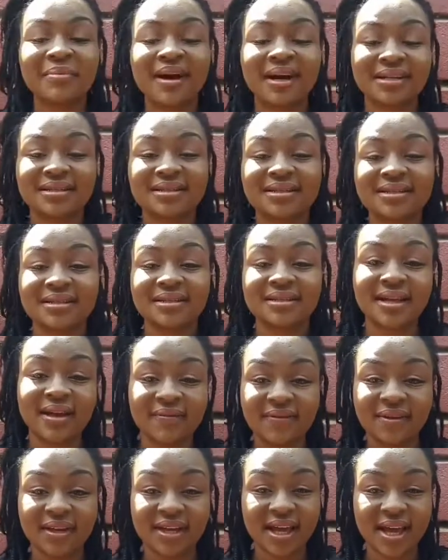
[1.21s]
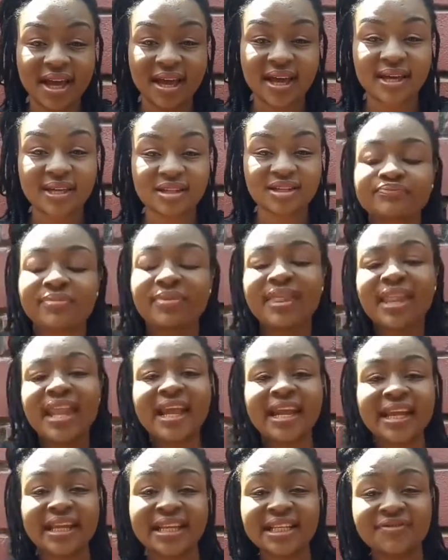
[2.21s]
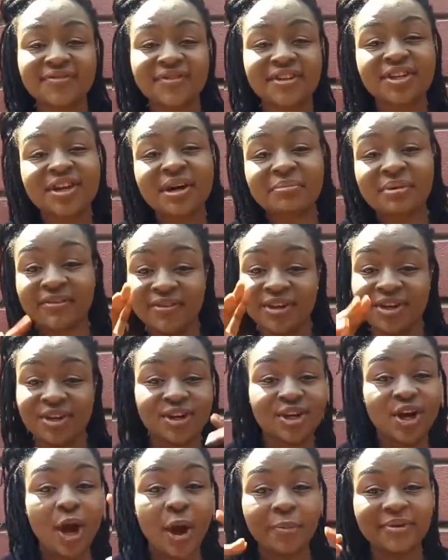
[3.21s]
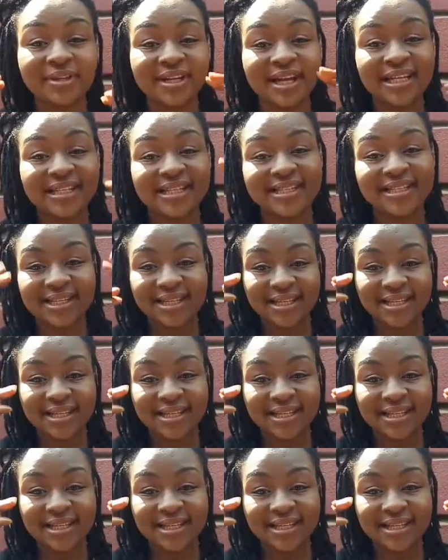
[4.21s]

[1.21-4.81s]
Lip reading: back to Devic Hair. In this video I'm giving you an update.